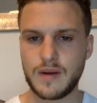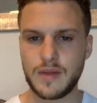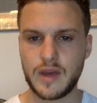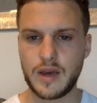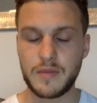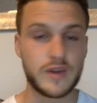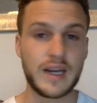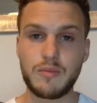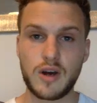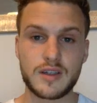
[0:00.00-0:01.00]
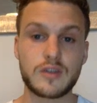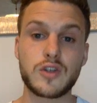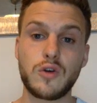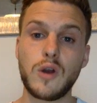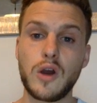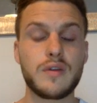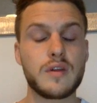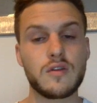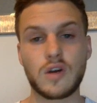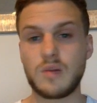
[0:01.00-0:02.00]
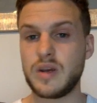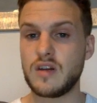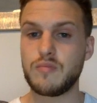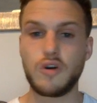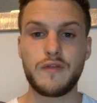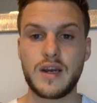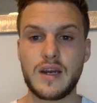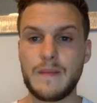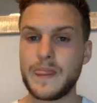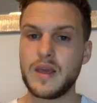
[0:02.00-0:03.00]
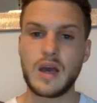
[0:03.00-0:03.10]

The selling price is too low. There's not going to be enough profit in it.